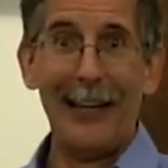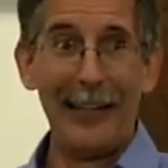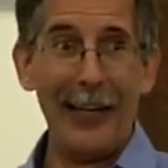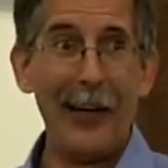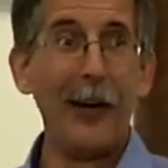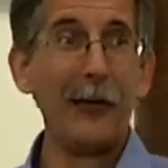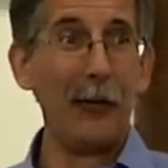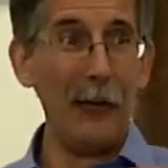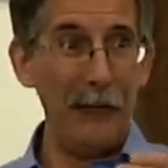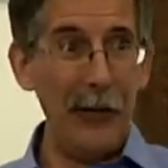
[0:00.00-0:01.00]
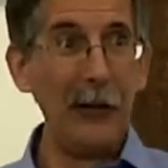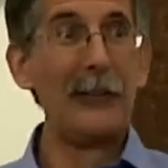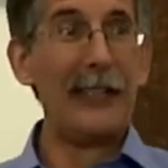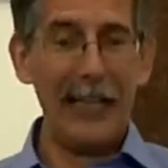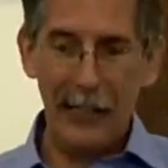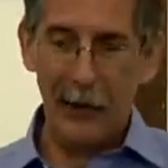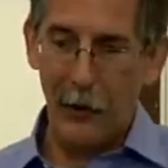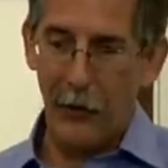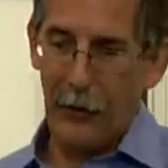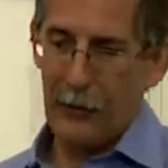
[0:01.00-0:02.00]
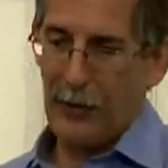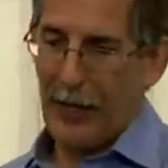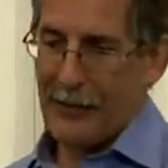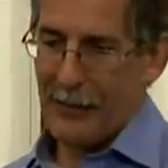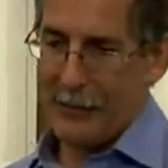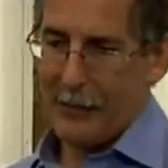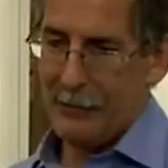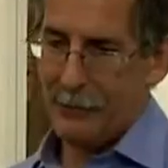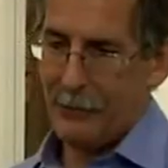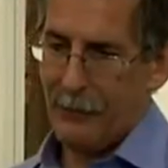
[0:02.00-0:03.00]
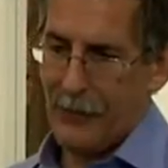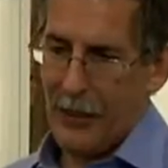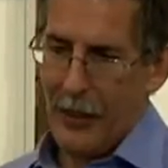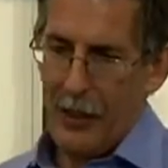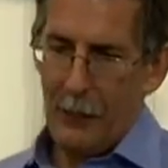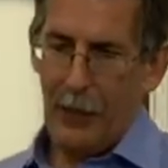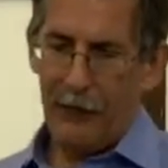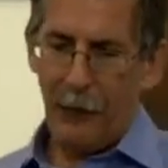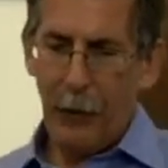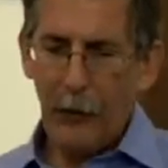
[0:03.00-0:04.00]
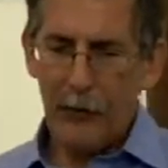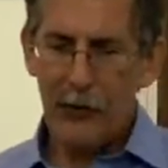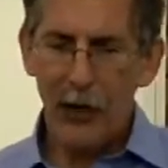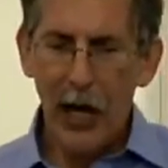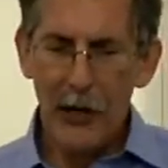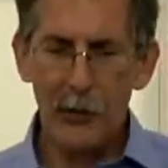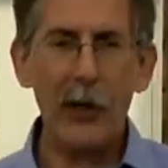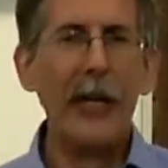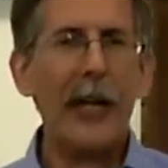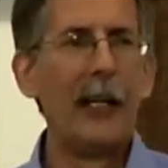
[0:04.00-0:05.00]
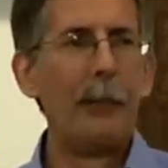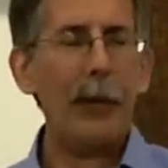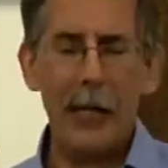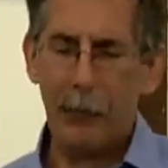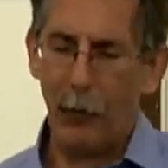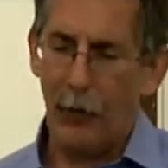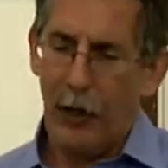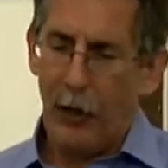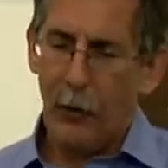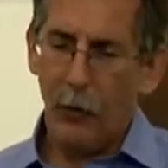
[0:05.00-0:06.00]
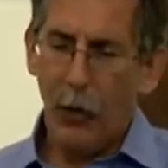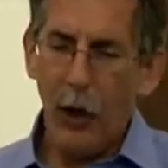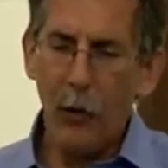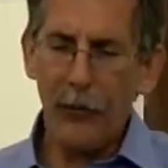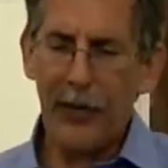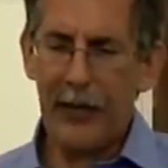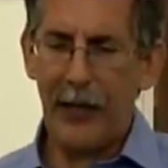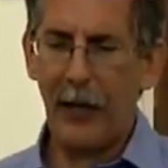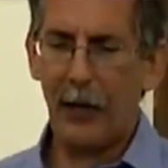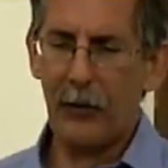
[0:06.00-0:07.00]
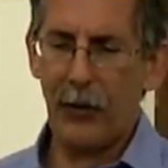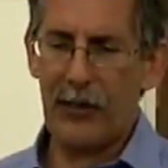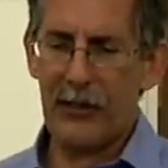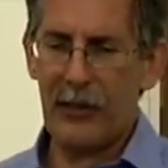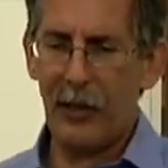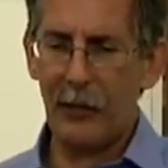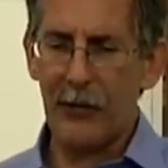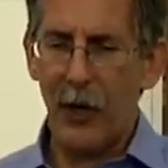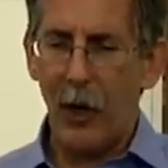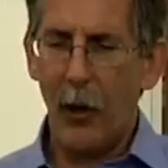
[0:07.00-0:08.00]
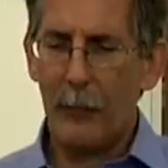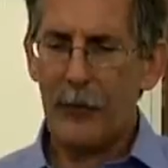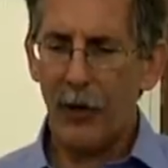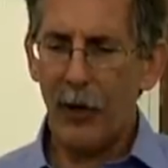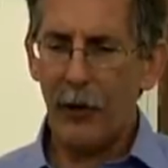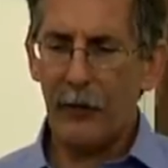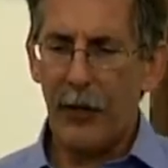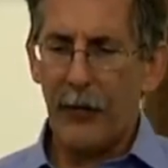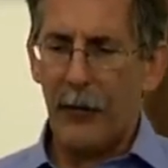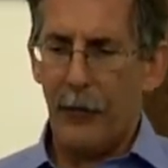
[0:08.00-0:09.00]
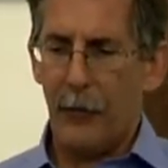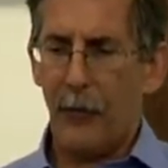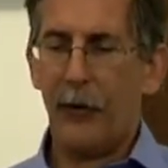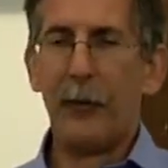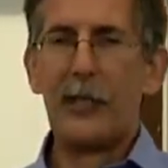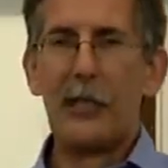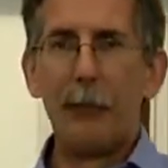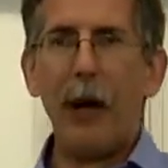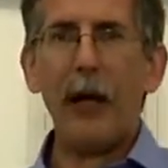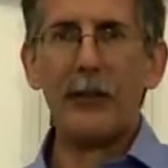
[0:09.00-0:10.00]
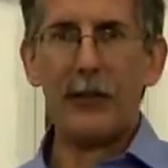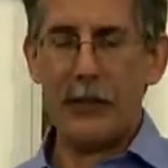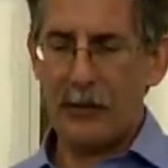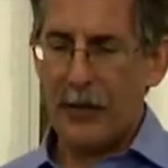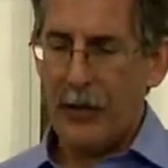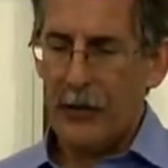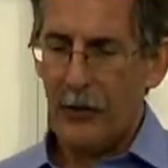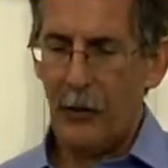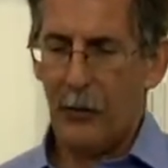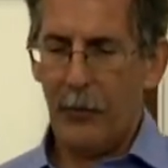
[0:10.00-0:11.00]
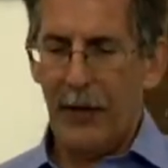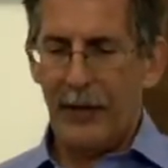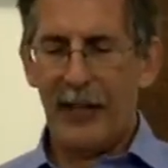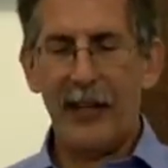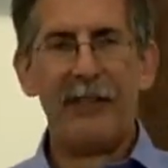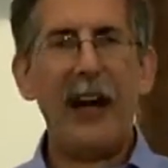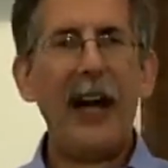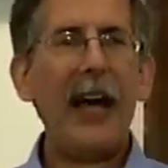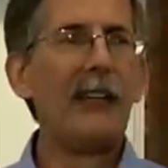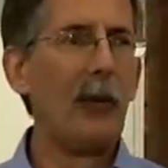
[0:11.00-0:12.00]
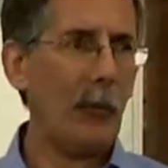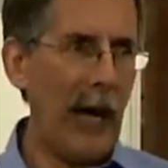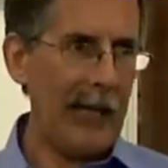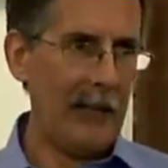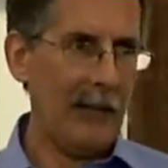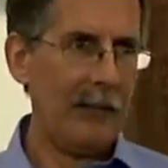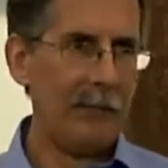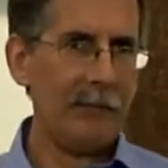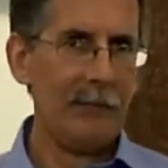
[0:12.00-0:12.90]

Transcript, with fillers: And the character reveals that they didn't learn those lessons. But for both Joshua and the people, growth in character and skills are observed through the responses to the divine directive.